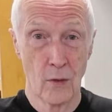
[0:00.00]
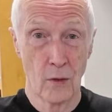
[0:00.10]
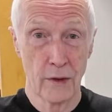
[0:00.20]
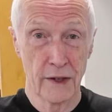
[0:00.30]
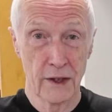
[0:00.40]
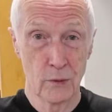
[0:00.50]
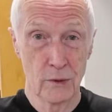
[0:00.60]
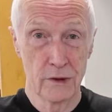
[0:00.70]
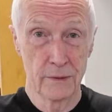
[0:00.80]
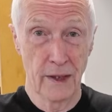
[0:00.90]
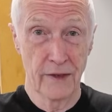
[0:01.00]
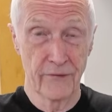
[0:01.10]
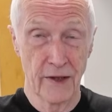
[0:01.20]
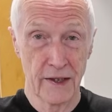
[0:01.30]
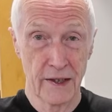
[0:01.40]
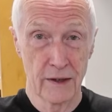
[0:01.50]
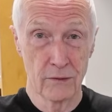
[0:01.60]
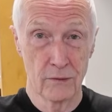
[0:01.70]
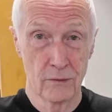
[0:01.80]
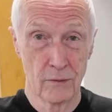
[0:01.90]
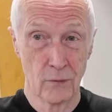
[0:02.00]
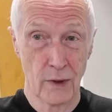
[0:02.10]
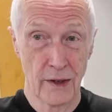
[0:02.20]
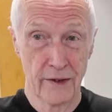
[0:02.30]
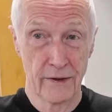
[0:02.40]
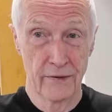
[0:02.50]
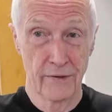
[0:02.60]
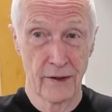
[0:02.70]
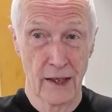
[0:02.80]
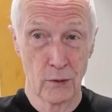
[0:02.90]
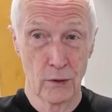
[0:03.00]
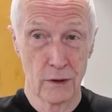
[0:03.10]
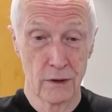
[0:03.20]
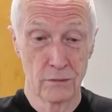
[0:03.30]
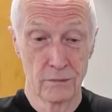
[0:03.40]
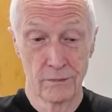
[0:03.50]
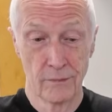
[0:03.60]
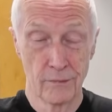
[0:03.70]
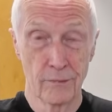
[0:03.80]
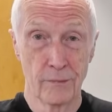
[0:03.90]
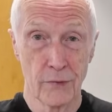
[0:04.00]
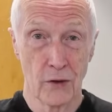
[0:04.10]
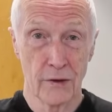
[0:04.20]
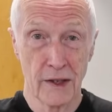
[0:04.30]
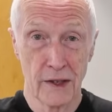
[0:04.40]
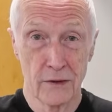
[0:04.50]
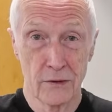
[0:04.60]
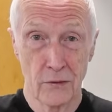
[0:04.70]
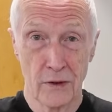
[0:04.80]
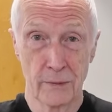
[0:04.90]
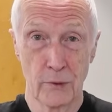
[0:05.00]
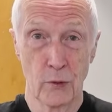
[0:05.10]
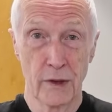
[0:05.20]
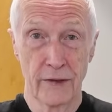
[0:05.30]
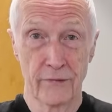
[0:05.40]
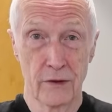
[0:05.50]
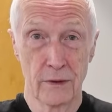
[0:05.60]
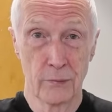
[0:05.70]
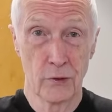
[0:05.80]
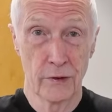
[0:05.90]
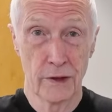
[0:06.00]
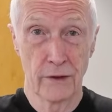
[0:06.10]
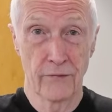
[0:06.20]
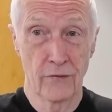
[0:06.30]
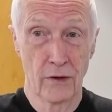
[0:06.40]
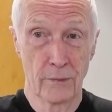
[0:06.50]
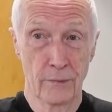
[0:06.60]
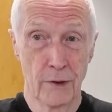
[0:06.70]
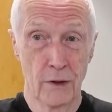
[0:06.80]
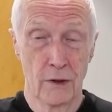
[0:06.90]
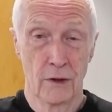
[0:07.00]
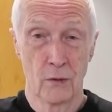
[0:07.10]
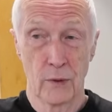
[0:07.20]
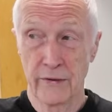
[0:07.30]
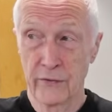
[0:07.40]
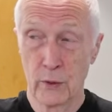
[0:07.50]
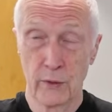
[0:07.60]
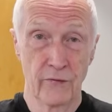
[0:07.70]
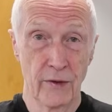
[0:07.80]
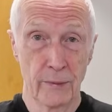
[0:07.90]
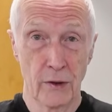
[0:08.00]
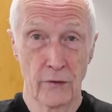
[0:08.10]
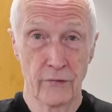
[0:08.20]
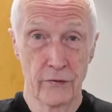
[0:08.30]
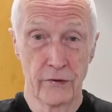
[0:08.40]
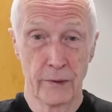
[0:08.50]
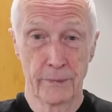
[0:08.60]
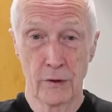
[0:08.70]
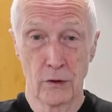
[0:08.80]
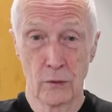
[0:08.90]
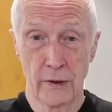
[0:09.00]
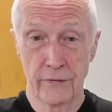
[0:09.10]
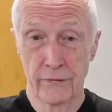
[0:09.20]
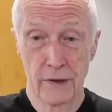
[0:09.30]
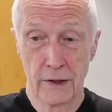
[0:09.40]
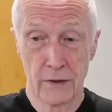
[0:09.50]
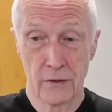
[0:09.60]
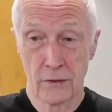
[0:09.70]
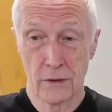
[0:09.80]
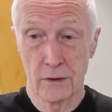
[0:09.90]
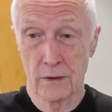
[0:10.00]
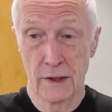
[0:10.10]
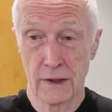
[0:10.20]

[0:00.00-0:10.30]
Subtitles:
one day we might find out where our contact, customer, whatever, bought these from, whether he was ripped off or robbed, or whether he's just